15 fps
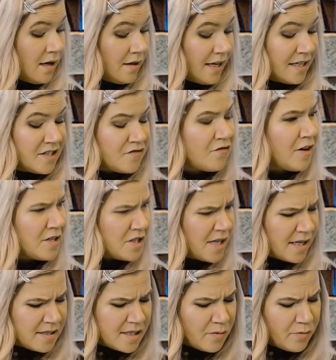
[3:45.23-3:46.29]
That's fresh
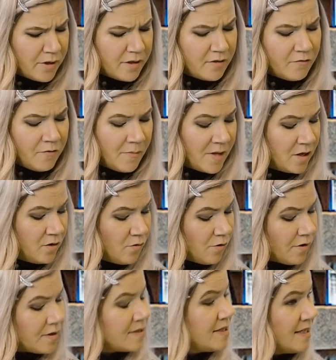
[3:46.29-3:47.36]
that someone from the
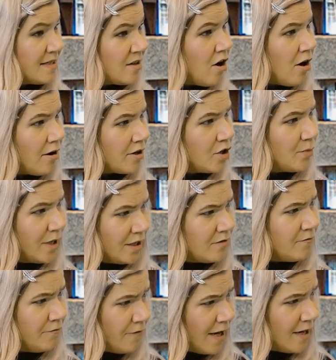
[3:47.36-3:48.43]
North sees an argument
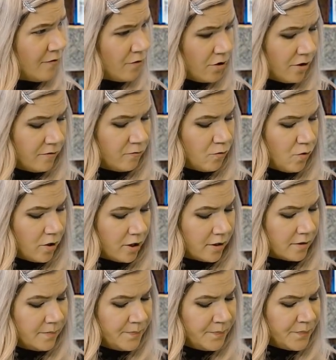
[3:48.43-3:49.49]
in favor of
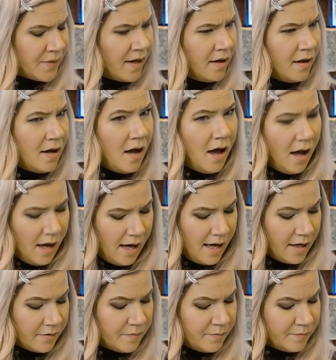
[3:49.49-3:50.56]
war.
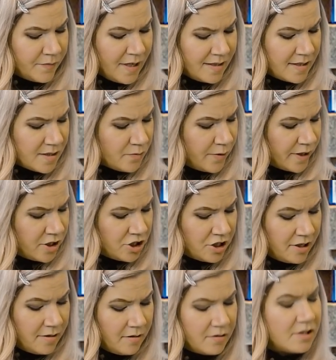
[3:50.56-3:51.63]
Let's switch
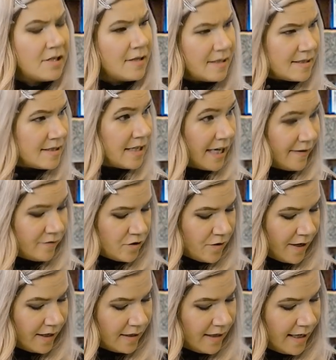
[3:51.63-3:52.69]
to the slave
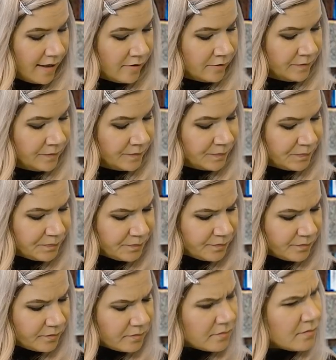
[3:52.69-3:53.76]
trade now.
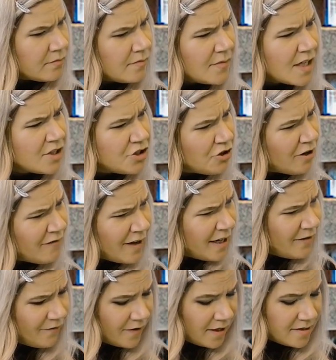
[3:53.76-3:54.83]
Do you have
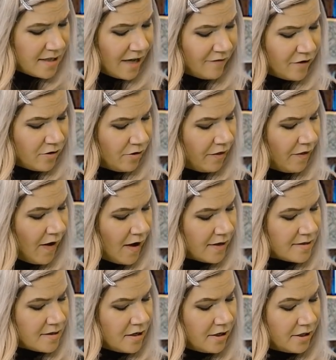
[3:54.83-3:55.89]
any philosophical
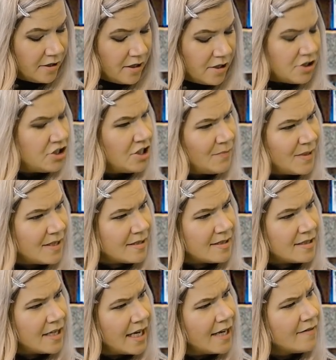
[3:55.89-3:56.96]
thoughts on shipping
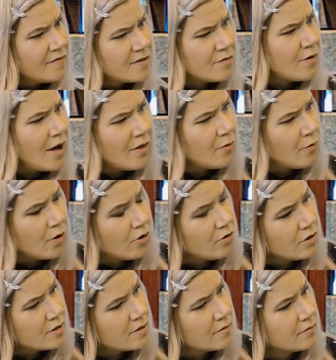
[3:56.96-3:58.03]
slaves around the
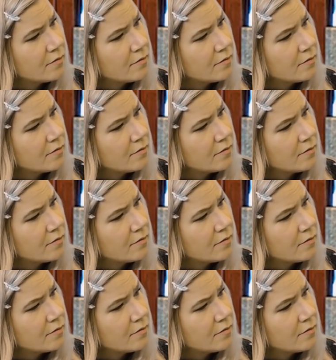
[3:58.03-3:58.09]
world?